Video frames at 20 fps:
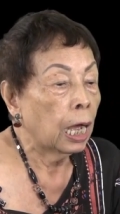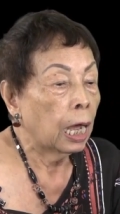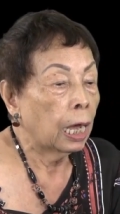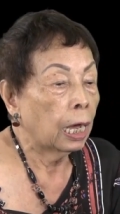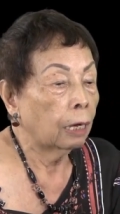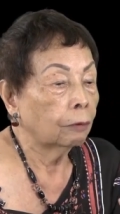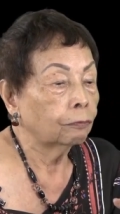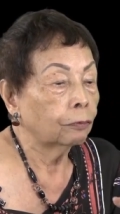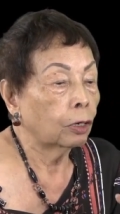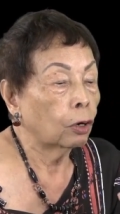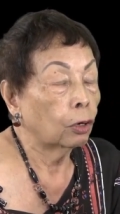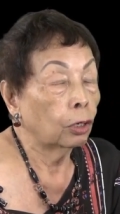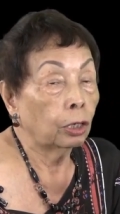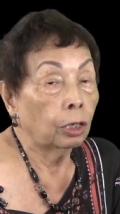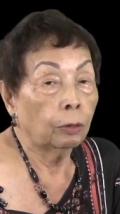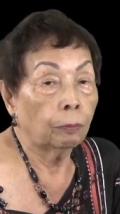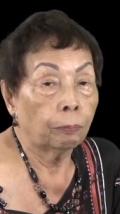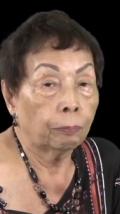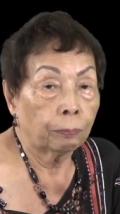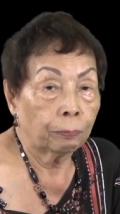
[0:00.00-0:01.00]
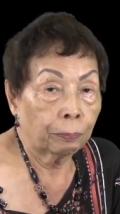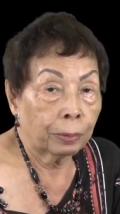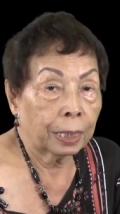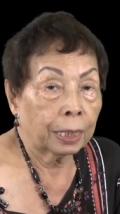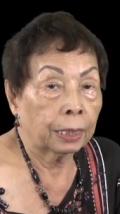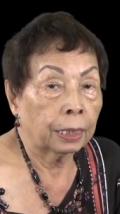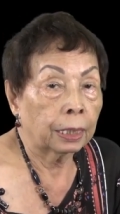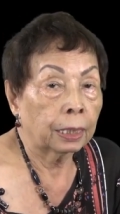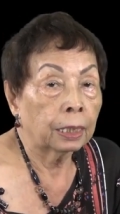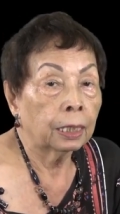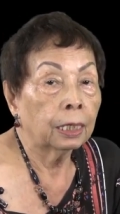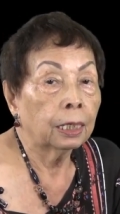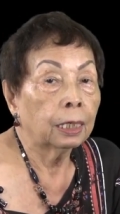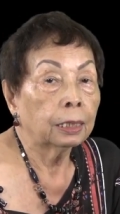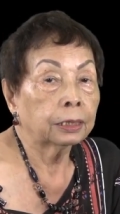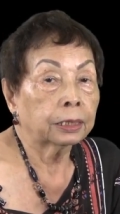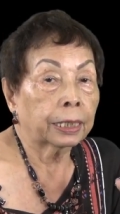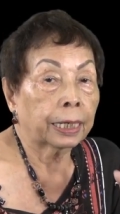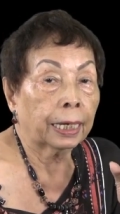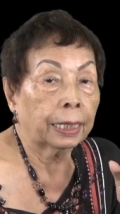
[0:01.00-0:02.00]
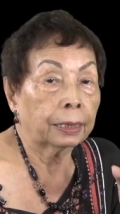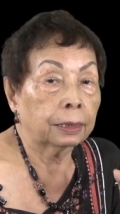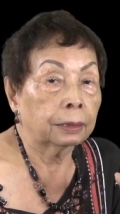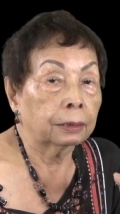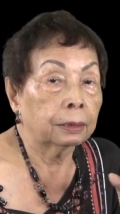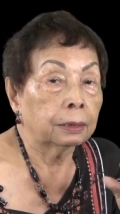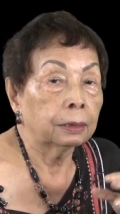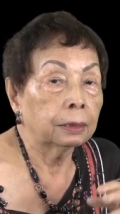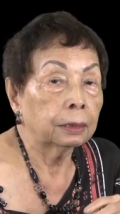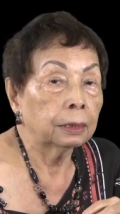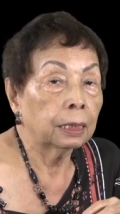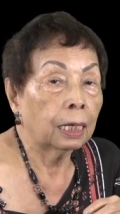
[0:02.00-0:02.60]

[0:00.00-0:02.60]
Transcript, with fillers: have all been trained